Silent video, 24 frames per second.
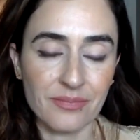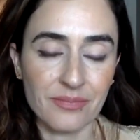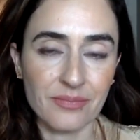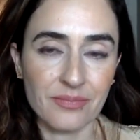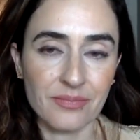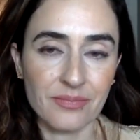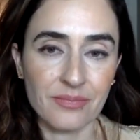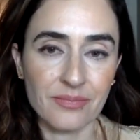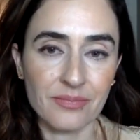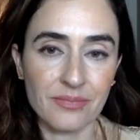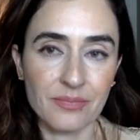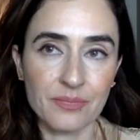
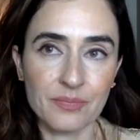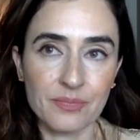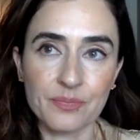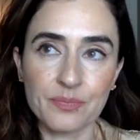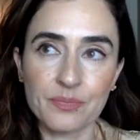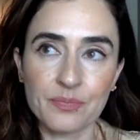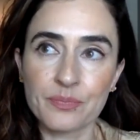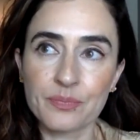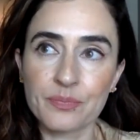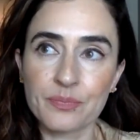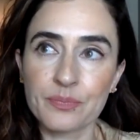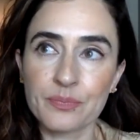
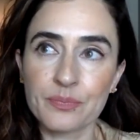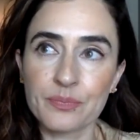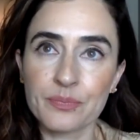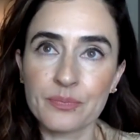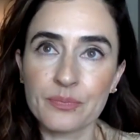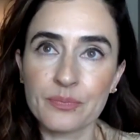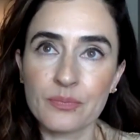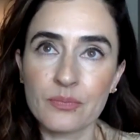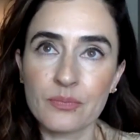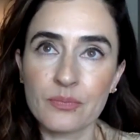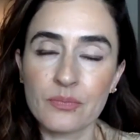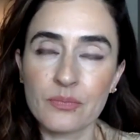
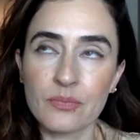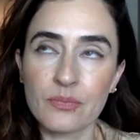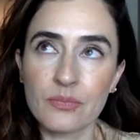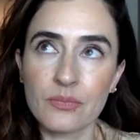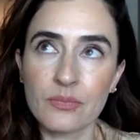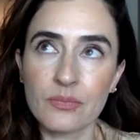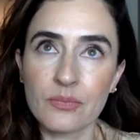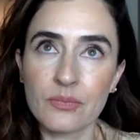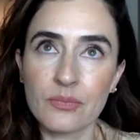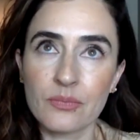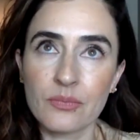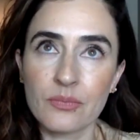
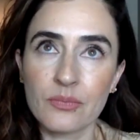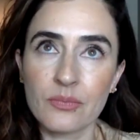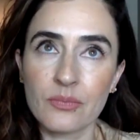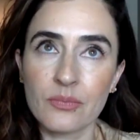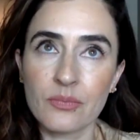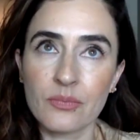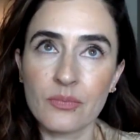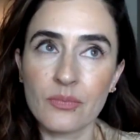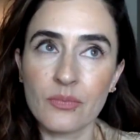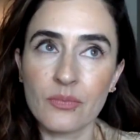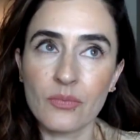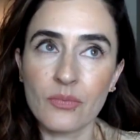
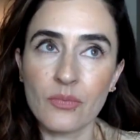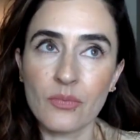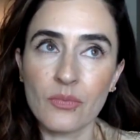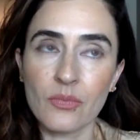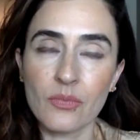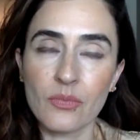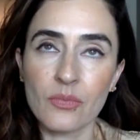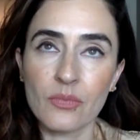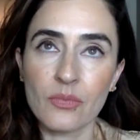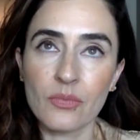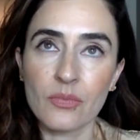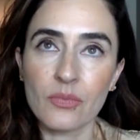
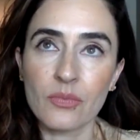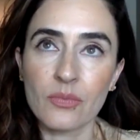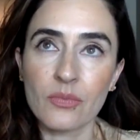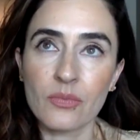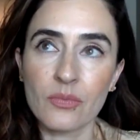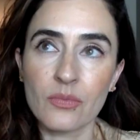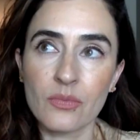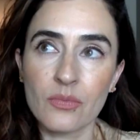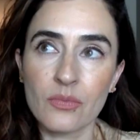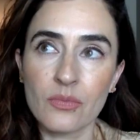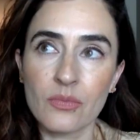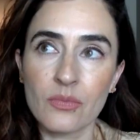
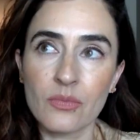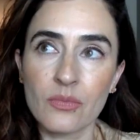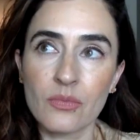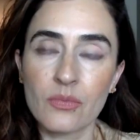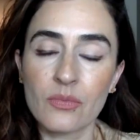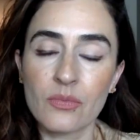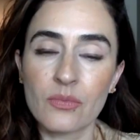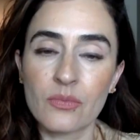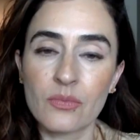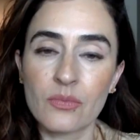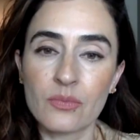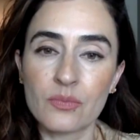
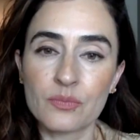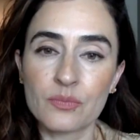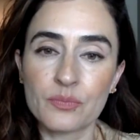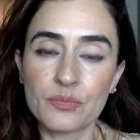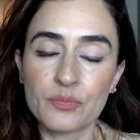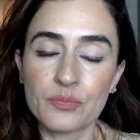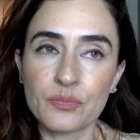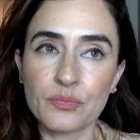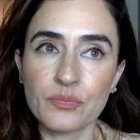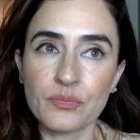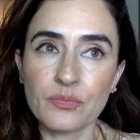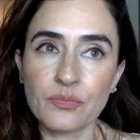
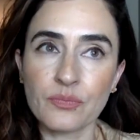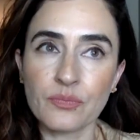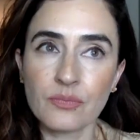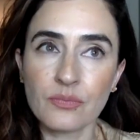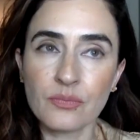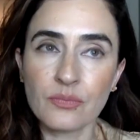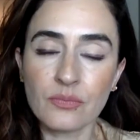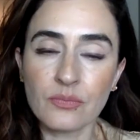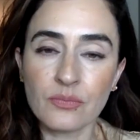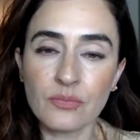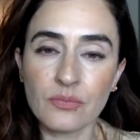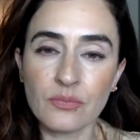
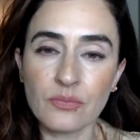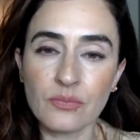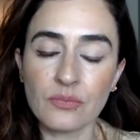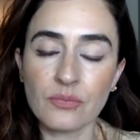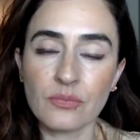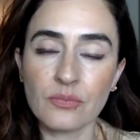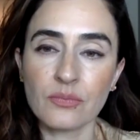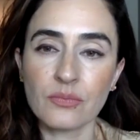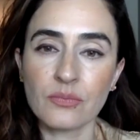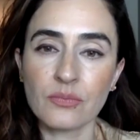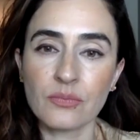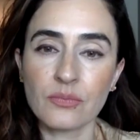
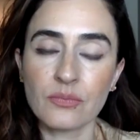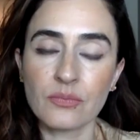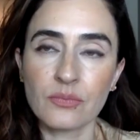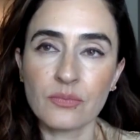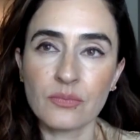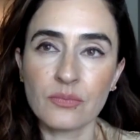(silent)